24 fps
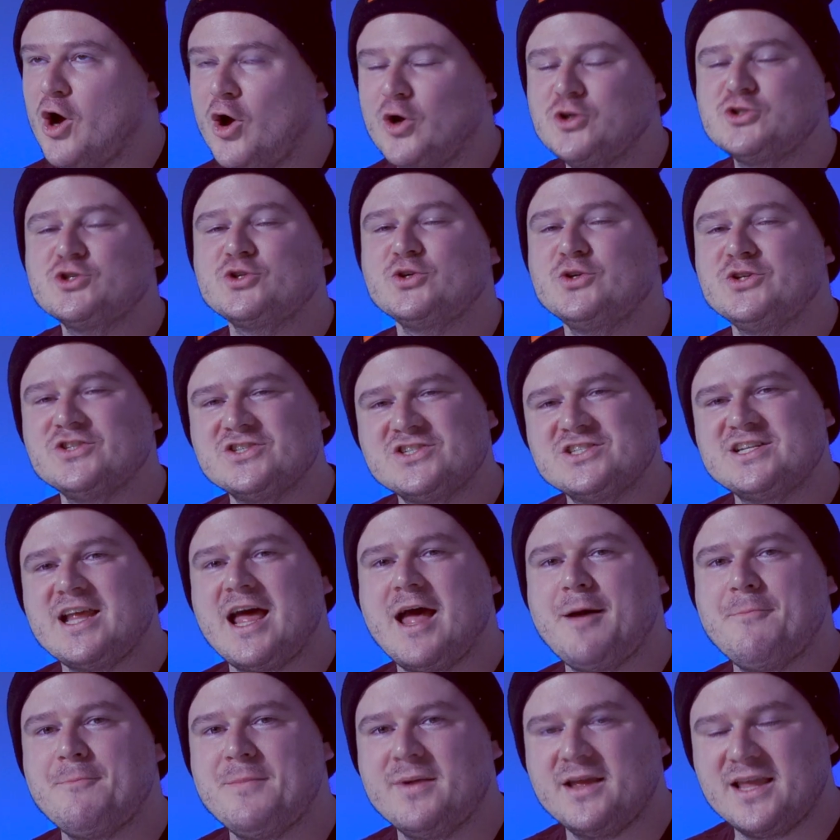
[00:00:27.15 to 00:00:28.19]
cultural
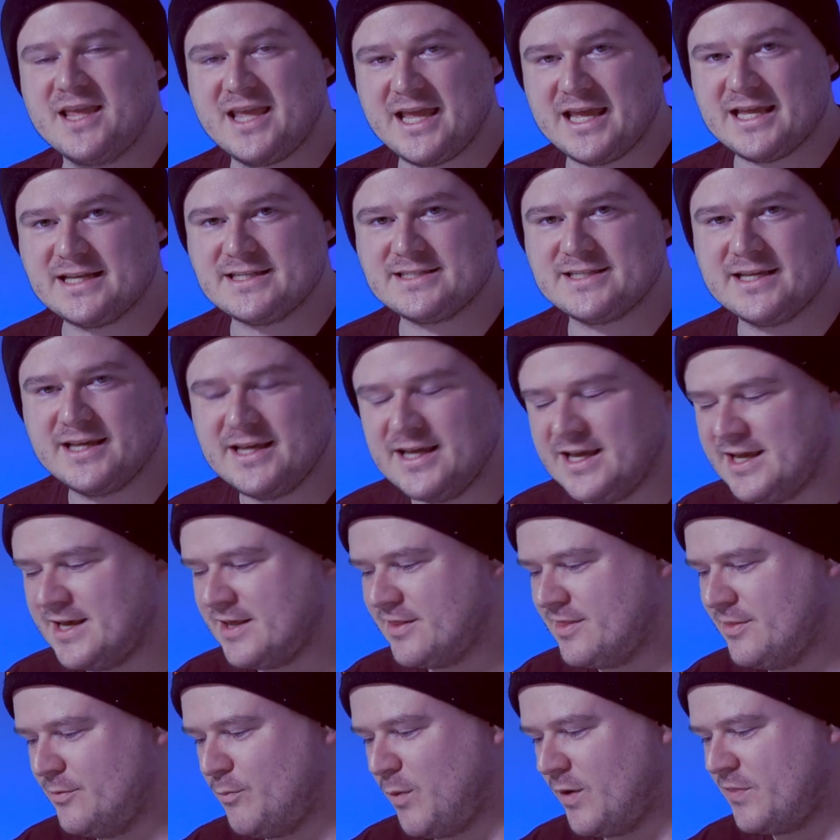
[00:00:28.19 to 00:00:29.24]
STEM kit.
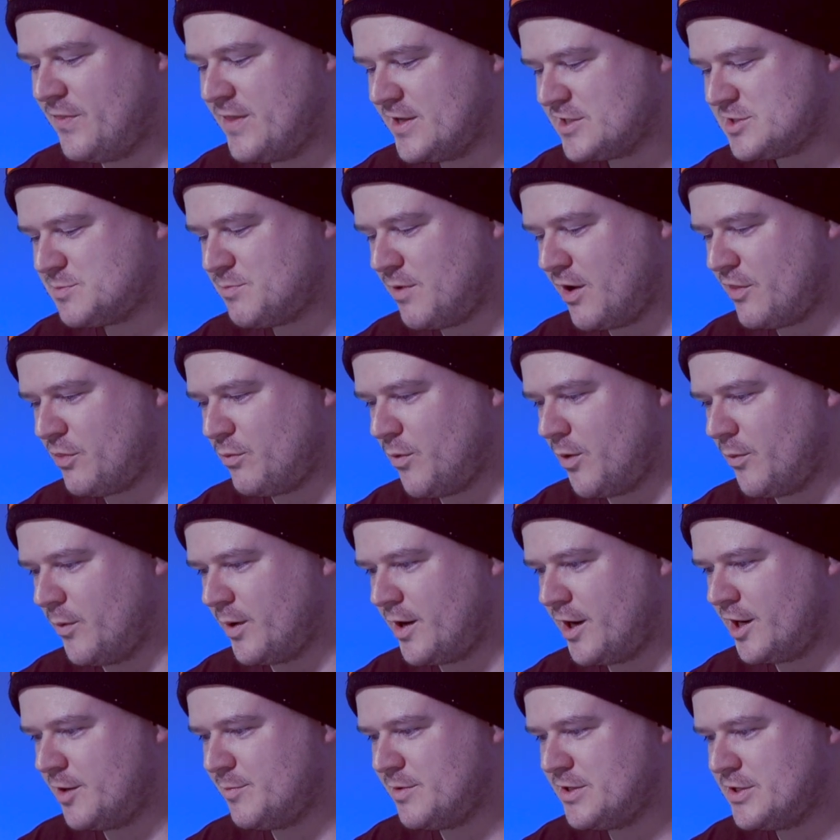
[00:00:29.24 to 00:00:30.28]
What
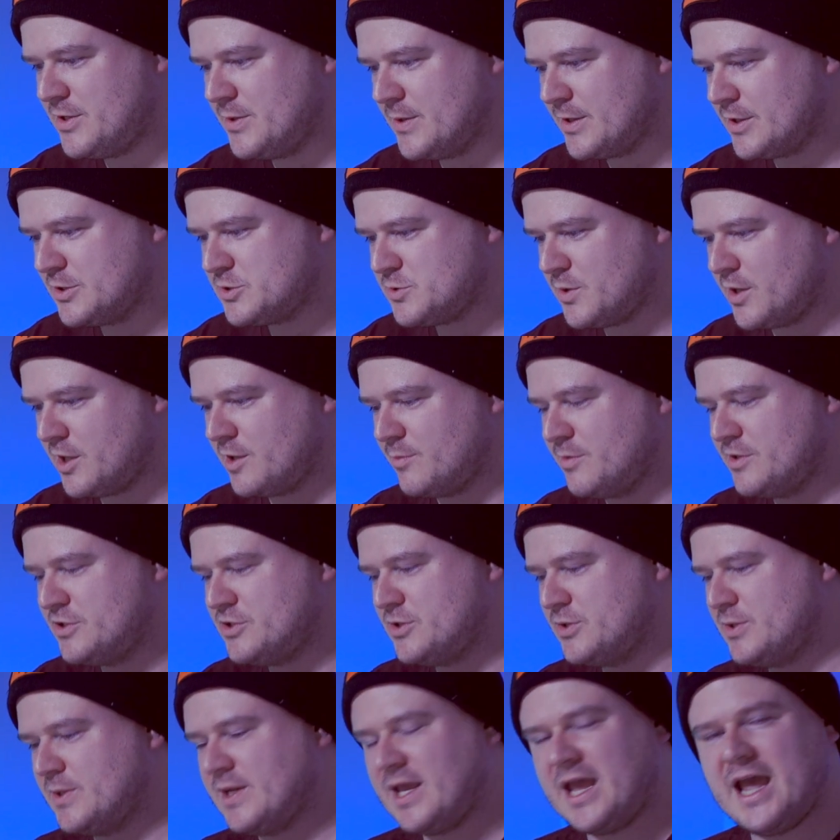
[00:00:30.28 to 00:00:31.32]
we're going to be doing is we're going to be
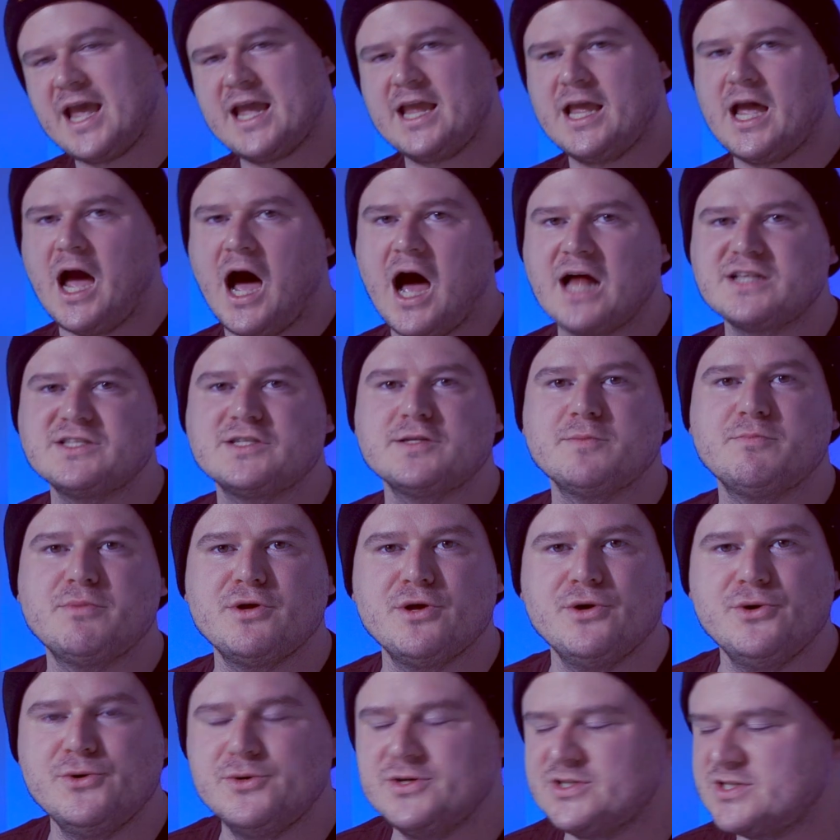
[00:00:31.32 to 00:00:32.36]
doing a
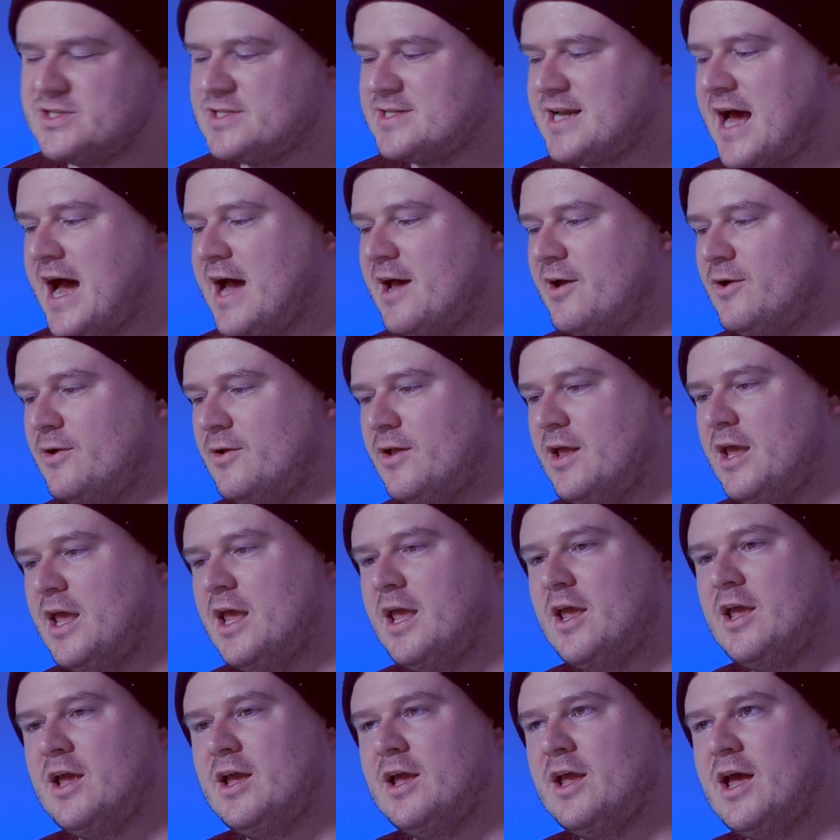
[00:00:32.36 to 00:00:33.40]
Kotzebue style
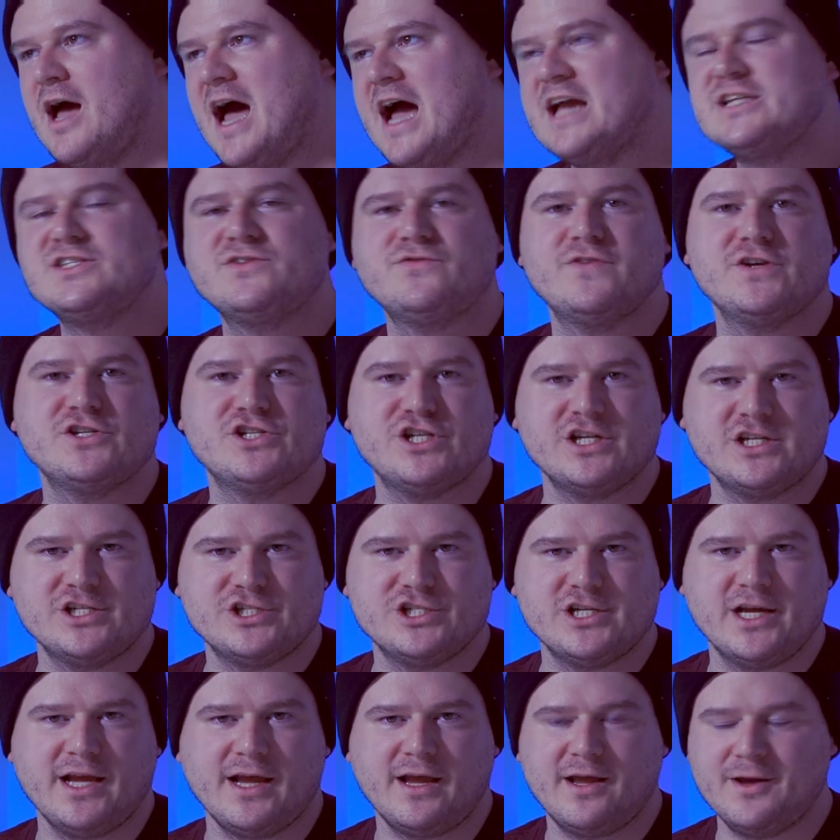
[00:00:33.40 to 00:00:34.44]
ice fishing
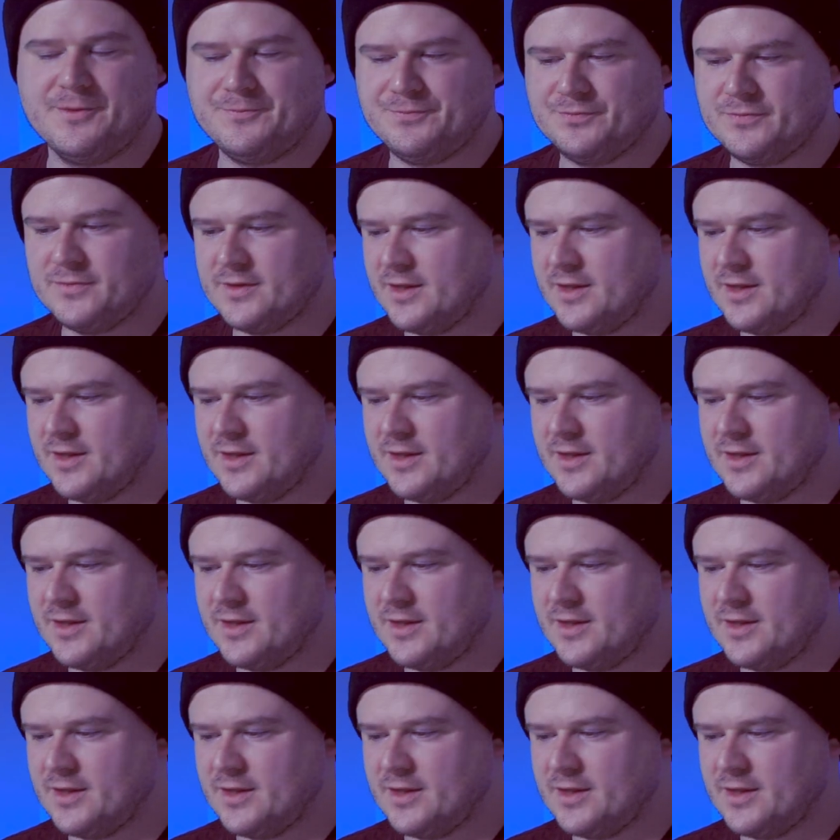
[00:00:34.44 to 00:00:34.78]
jig.